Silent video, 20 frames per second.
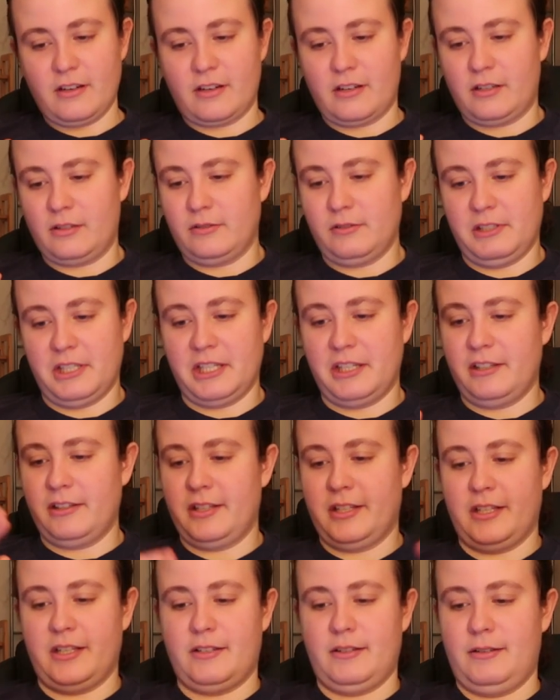
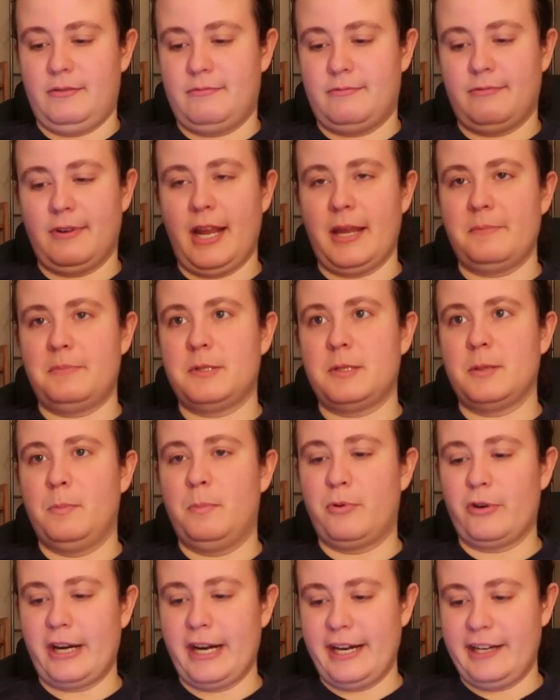Caligula rapes
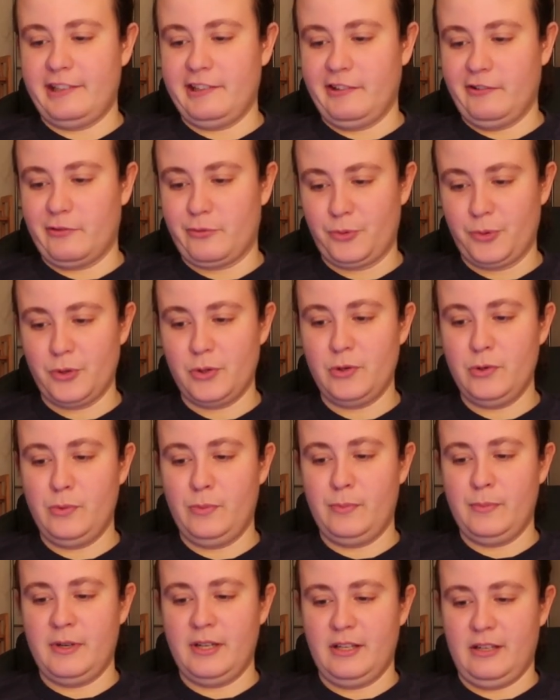bride and
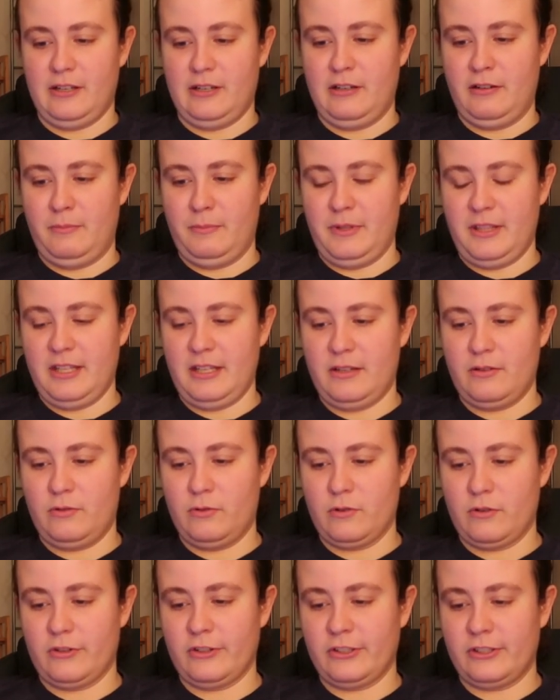groom, and then
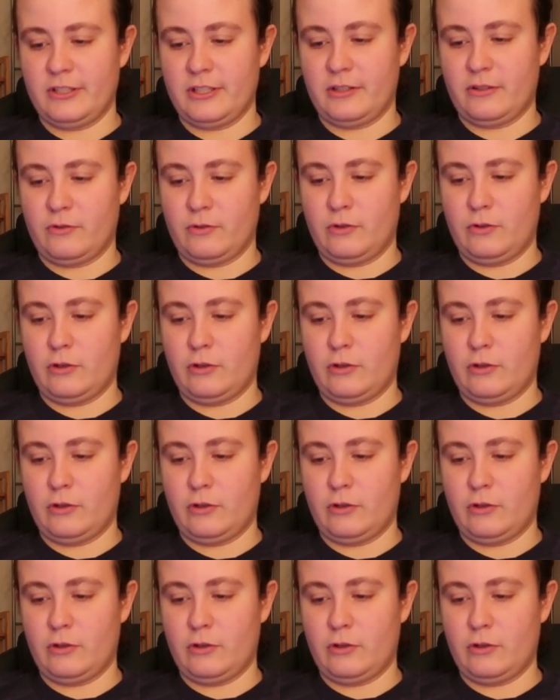orders